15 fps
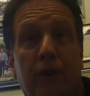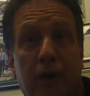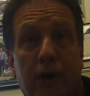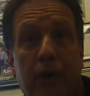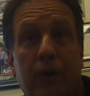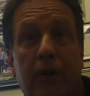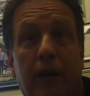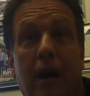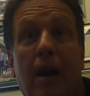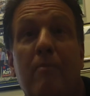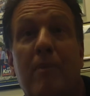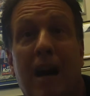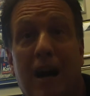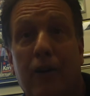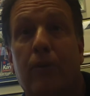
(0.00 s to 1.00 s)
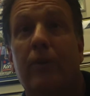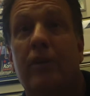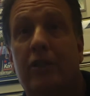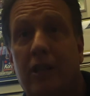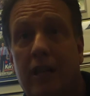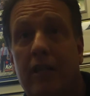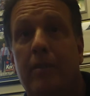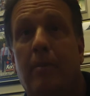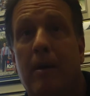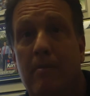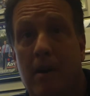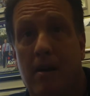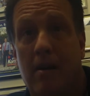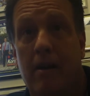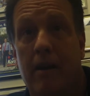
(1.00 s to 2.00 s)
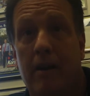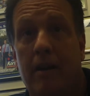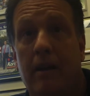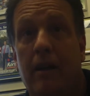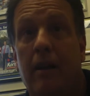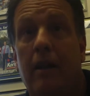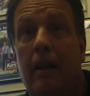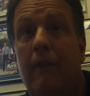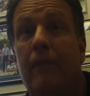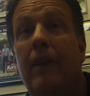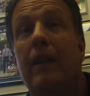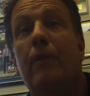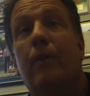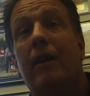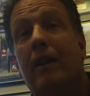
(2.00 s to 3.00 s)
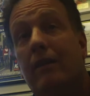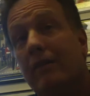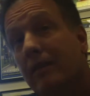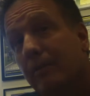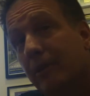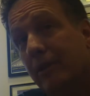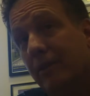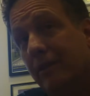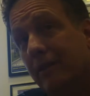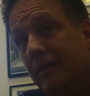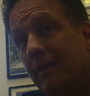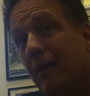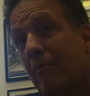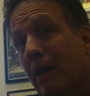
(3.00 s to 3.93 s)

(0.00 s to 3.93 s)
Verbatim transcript: vote. I'm not going to change my mind. If anyone else up here thinks they